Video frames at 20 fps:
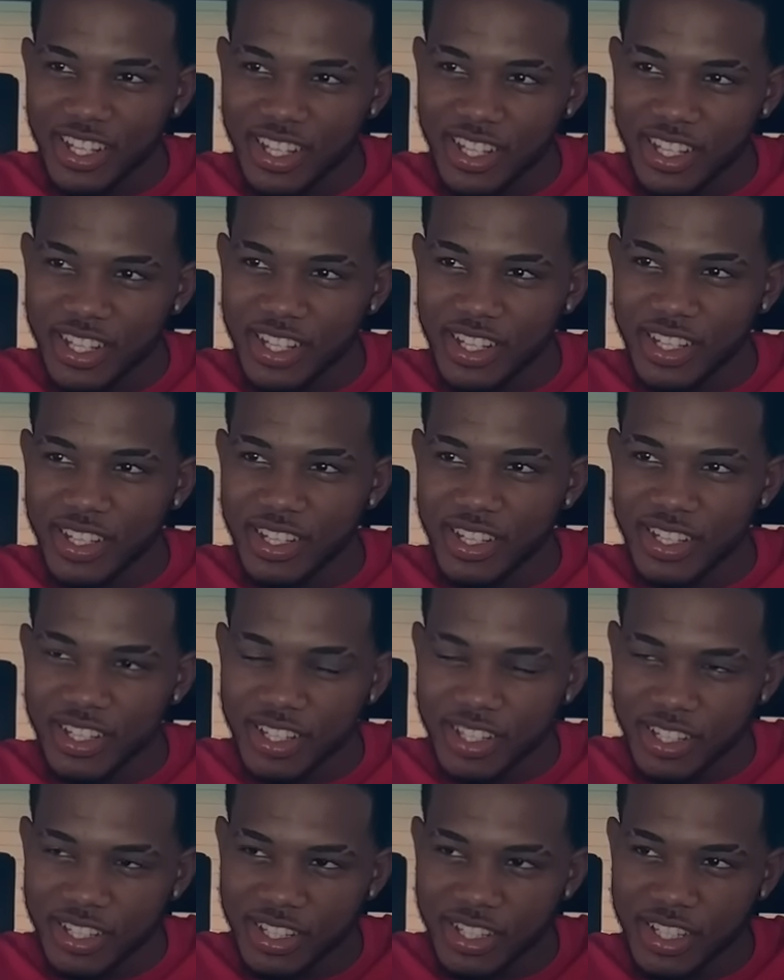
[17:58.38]

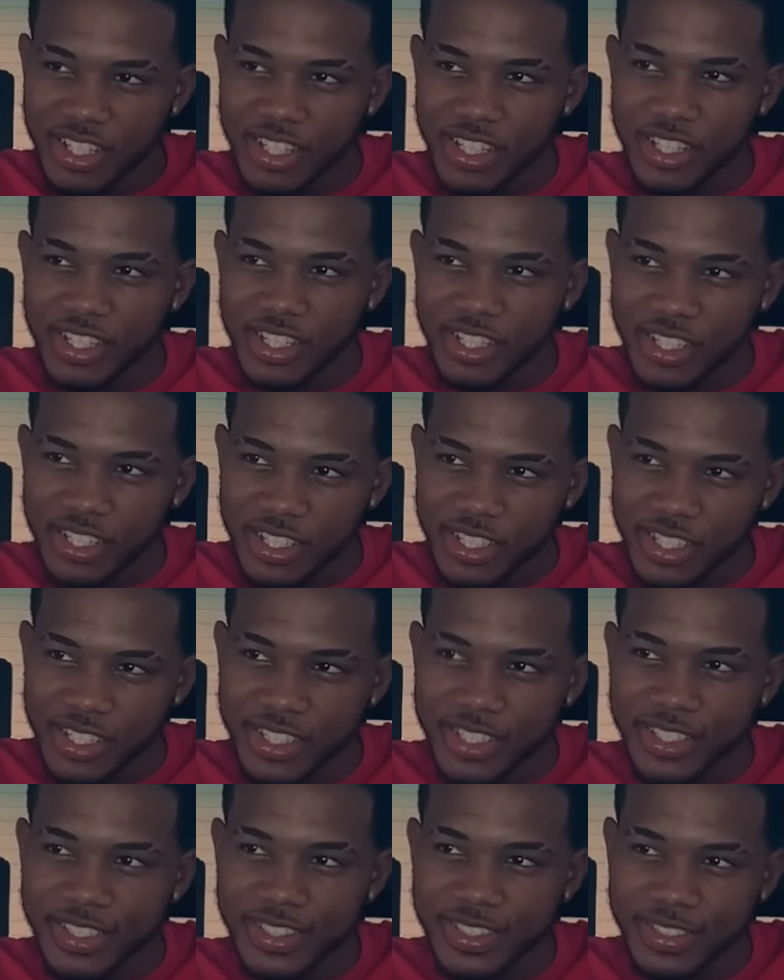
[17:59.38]

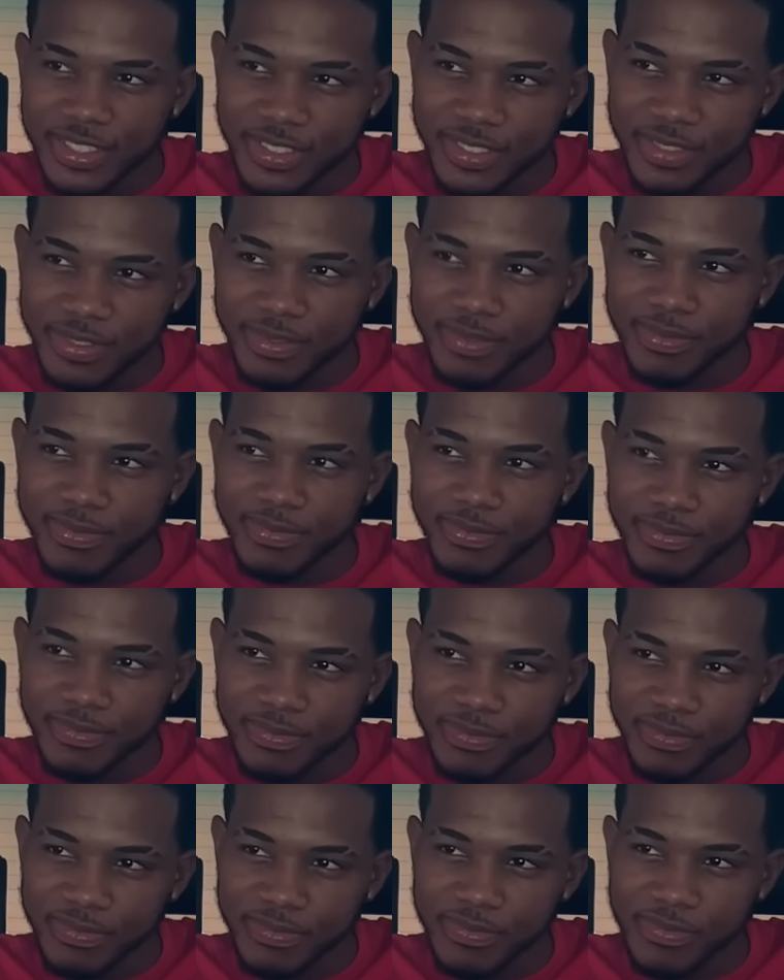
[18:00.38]

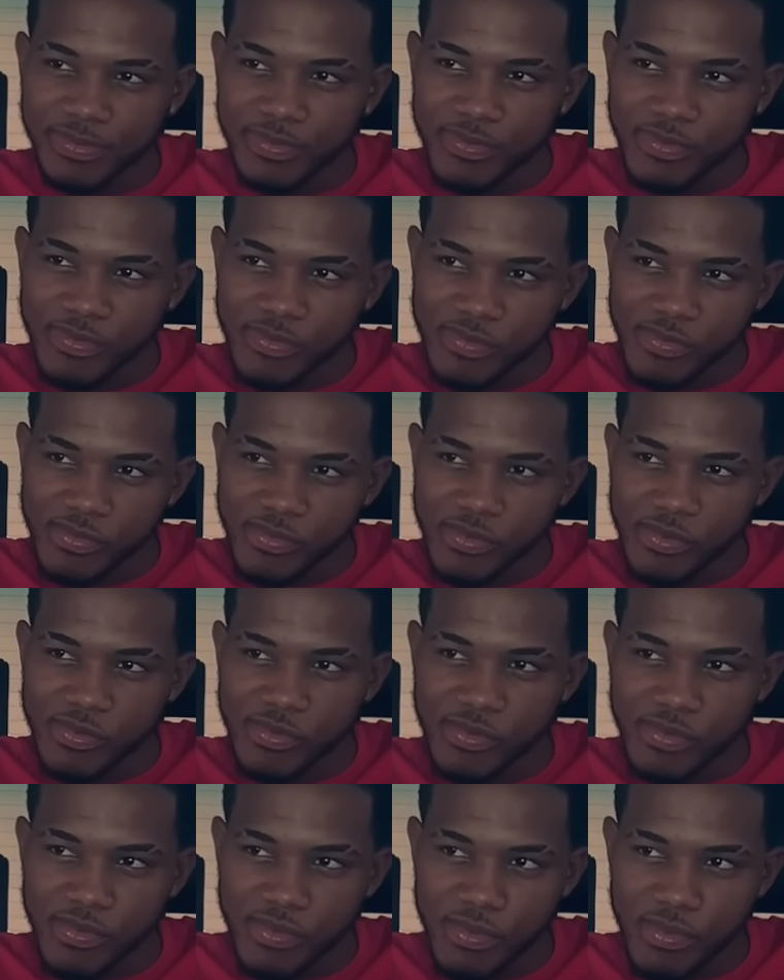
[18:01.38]

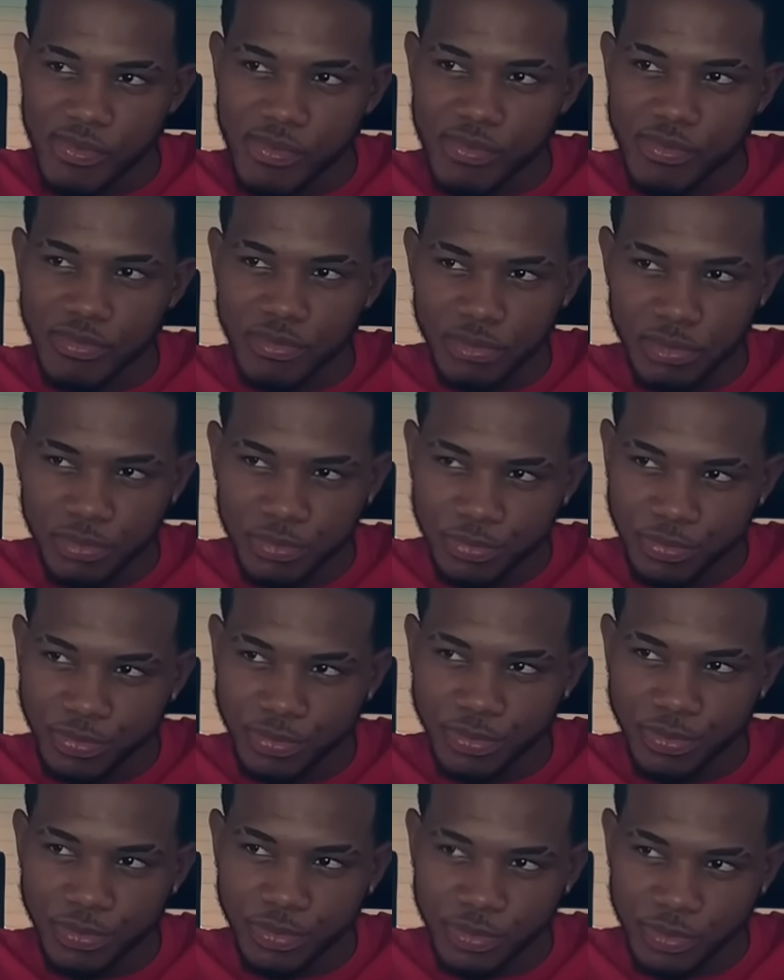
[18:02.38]

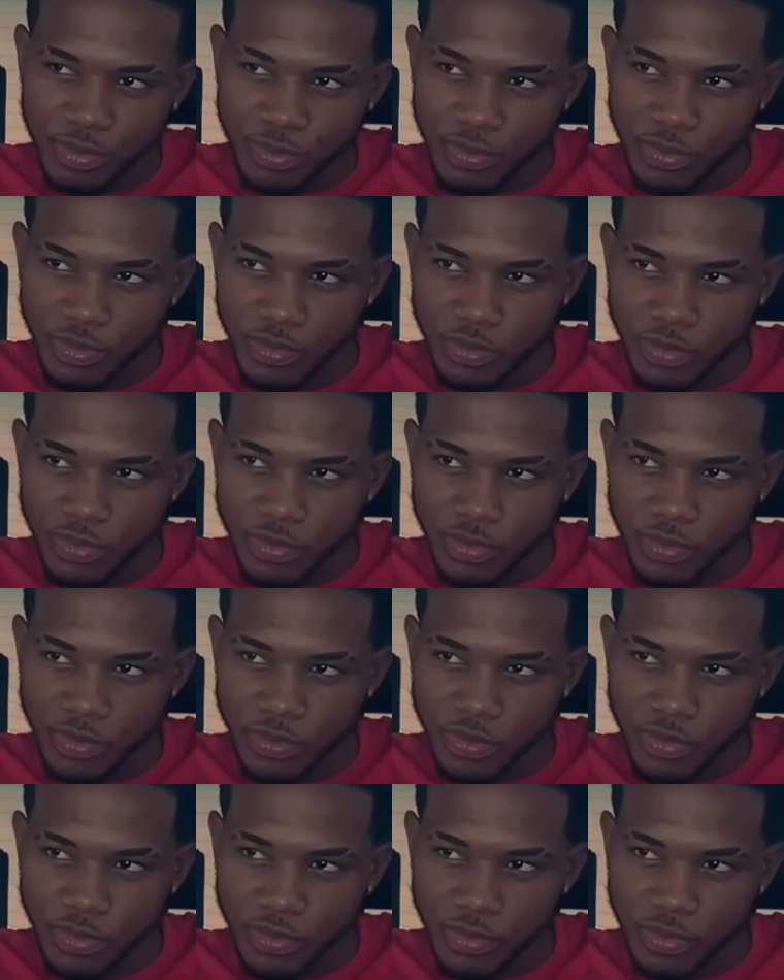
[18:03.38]
This person isn't speaking.